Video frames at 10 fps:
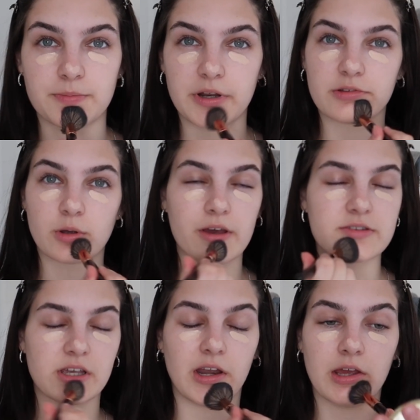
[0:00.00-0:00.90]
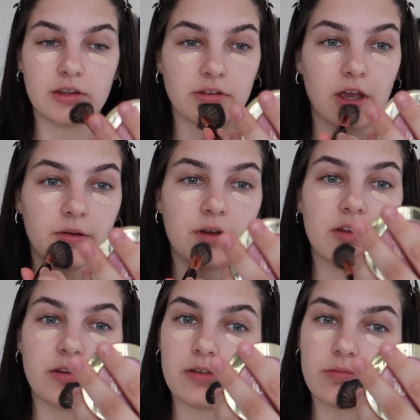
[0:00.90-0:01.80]
but it's quite skinny, so
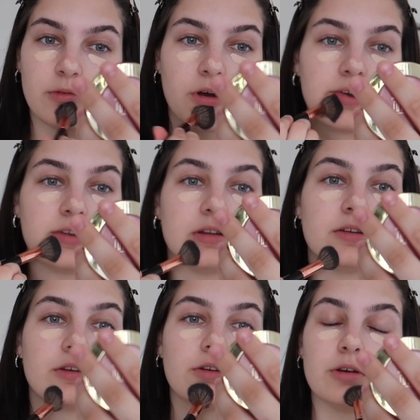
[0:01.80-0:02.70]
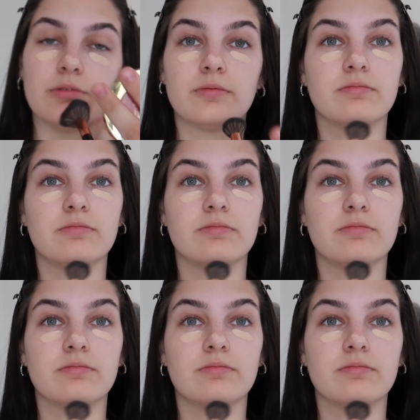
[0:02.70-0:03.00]
it's quite easy to do